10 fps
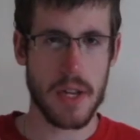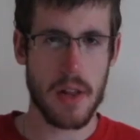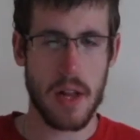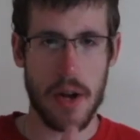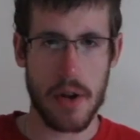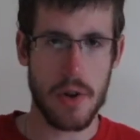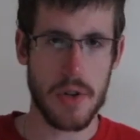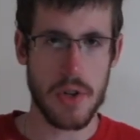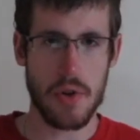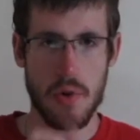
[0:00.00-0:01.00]
that allow you
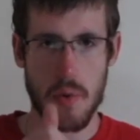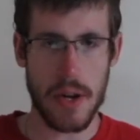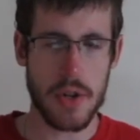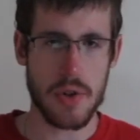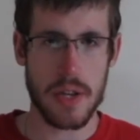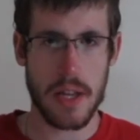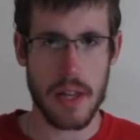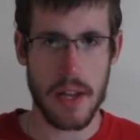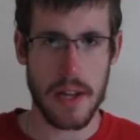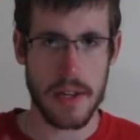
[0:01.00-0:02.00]
to do interesting
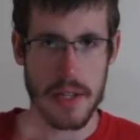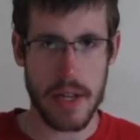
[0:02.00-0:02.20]
things